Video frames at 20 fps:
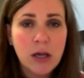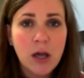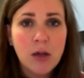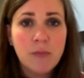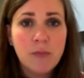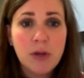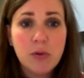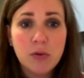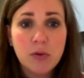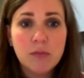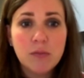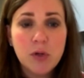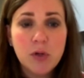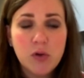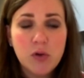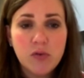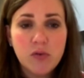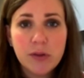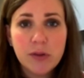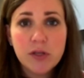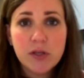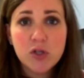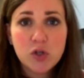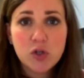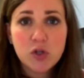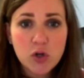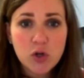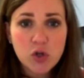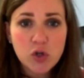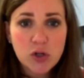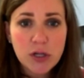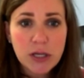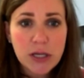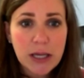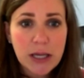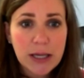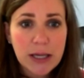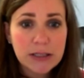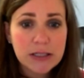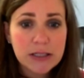be removed with surgery
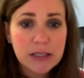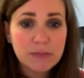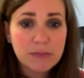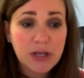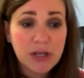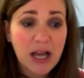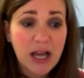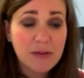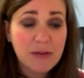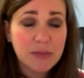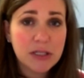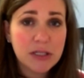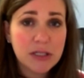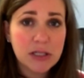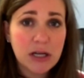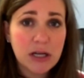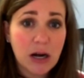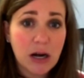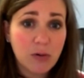and sometimes does not